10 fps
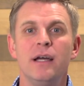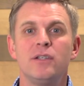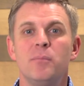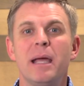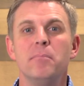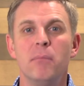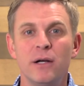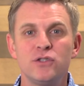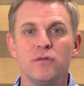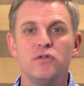to make
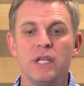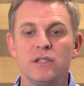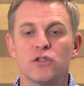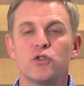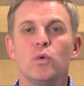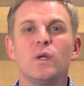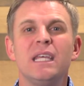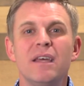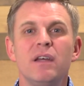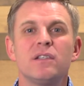much of Jesus through
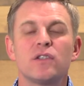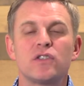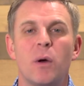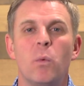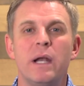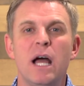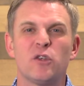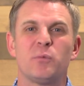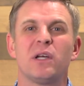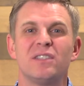giving to someone
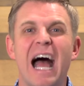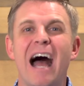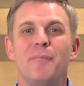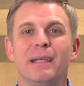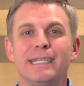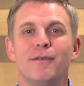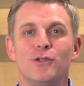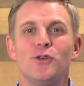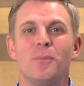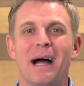else because I've been
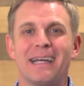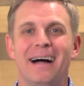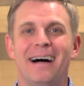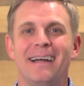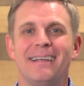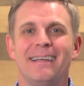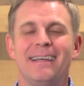given to by God.